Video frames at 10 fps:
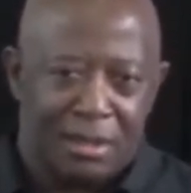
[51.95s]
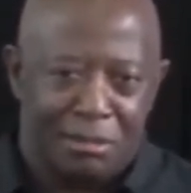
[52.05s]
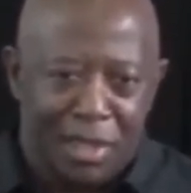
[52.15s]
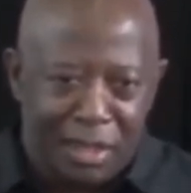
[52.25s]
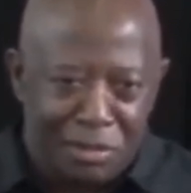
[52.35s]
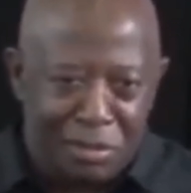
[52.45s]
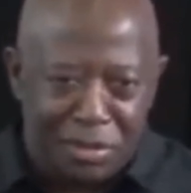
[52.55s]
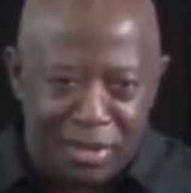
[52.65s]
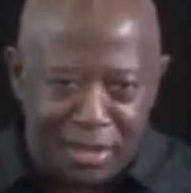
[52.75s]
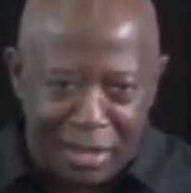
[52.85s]
Making people
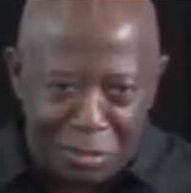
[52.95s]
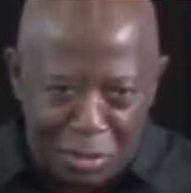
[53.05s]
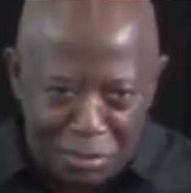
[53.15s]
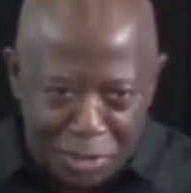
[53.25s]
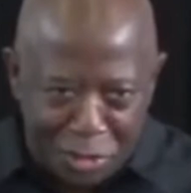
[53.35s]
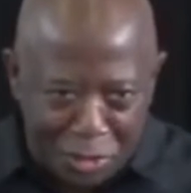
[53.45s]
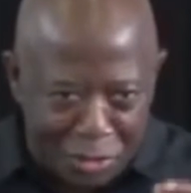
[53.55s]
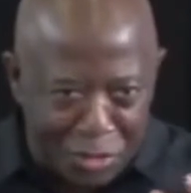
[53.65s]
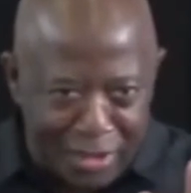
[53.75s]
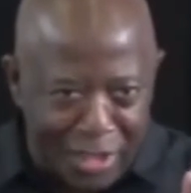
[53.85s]
think they're more mature
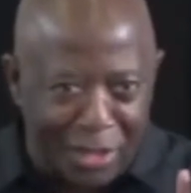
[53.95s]
than what they